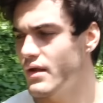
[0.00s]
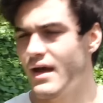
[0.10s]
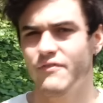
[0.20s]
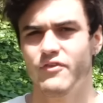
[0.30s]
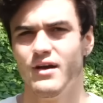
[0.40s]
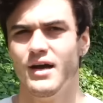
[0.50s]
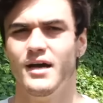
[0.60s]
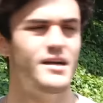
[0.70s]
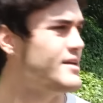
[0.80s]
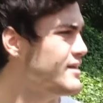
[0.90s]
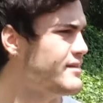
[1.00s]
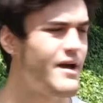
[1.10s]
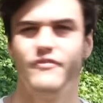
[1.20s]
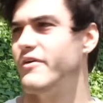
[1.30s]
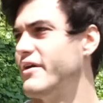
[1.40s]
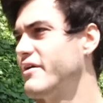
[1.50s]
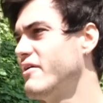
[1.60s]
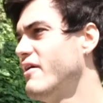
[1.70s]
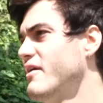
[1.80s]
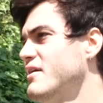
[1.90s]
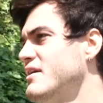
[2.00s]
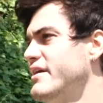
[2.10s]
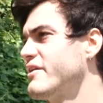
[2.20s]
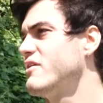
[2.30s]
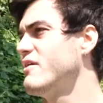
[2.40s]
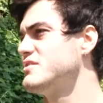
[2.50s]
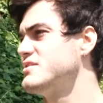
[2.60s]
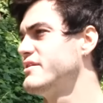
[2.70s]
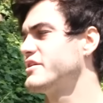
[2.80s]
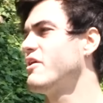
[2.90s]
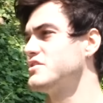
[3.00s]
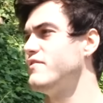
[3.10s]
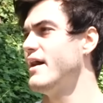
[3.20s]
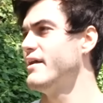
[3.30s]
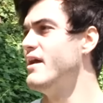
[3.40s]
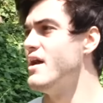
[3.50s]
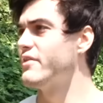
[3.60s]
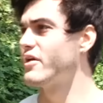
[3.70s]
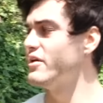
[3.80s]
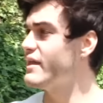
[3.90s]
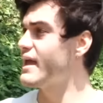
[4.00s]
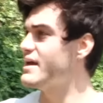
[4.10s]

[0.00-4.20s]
not for uh, not for your car. Your car is your car's fine. The good thing